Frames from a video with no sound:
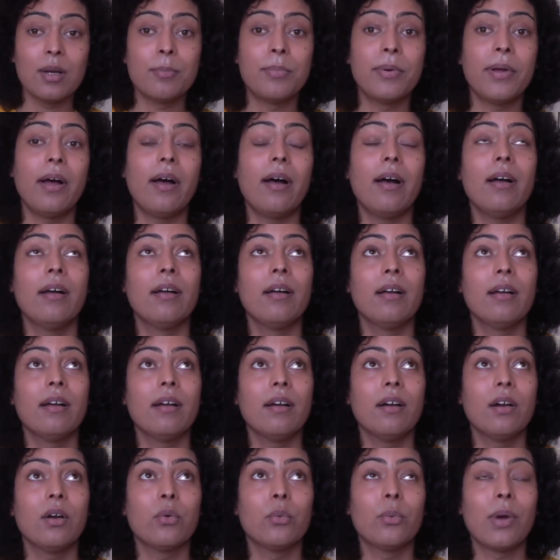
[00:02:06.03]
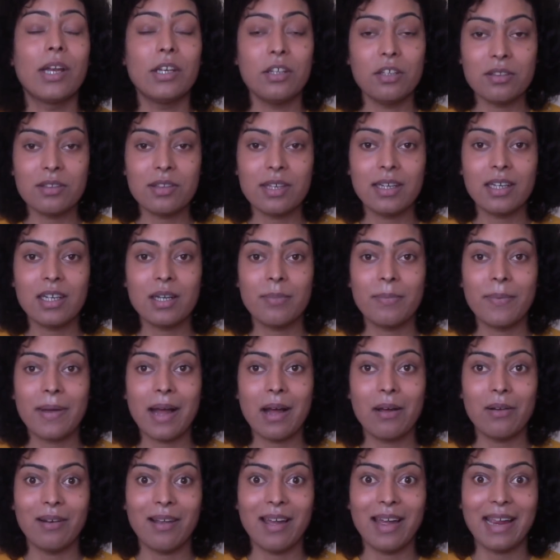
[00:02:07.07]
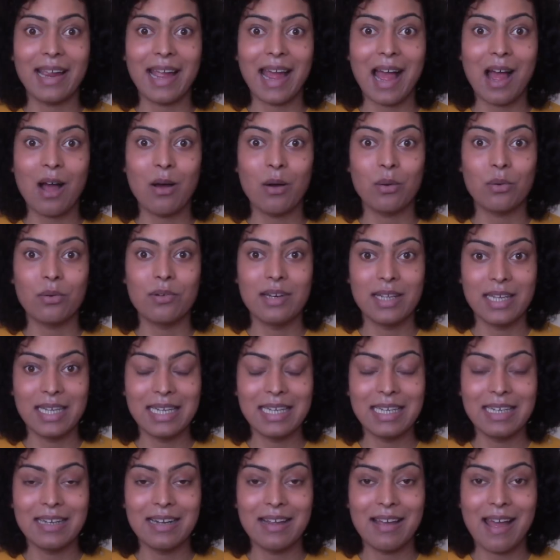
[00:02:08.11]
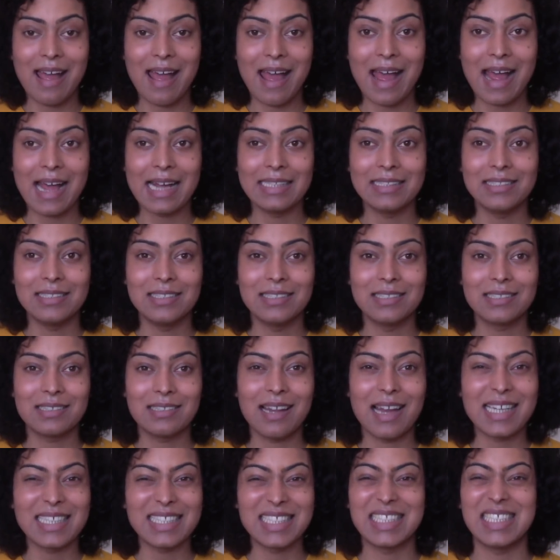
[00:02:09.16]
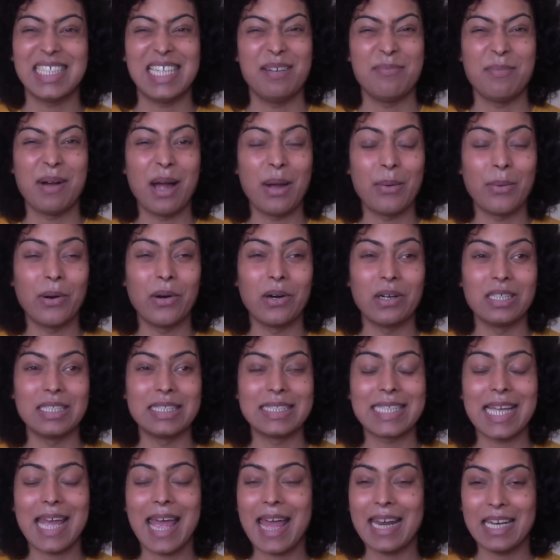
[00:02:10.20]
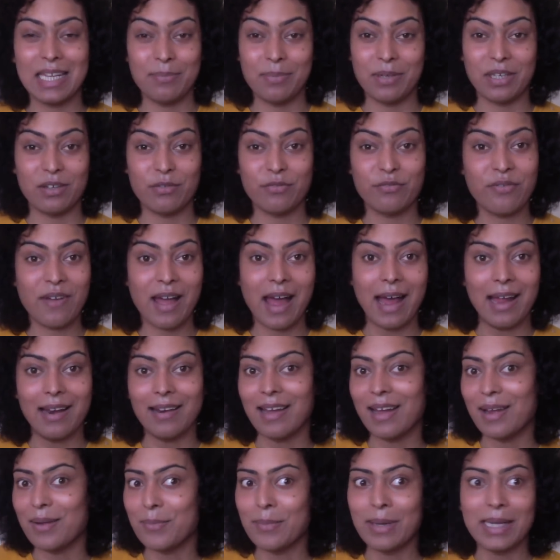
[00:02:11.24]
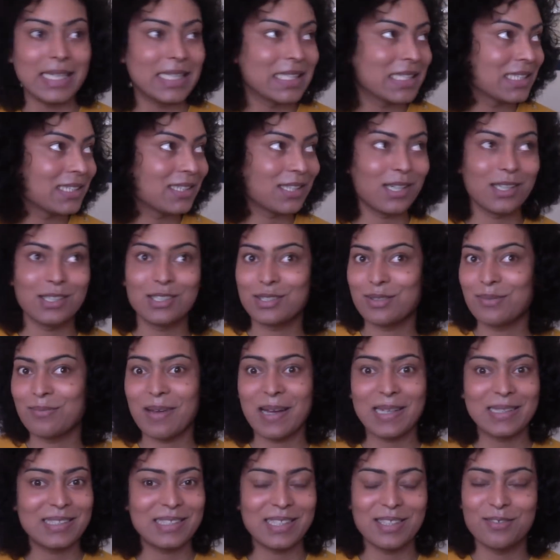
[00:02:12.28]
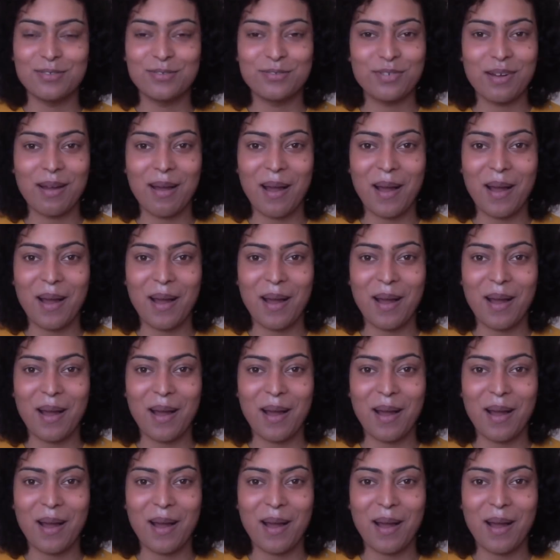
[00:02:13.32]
But when you think about like how lean and like slim I was, any bit of fat like made such a massive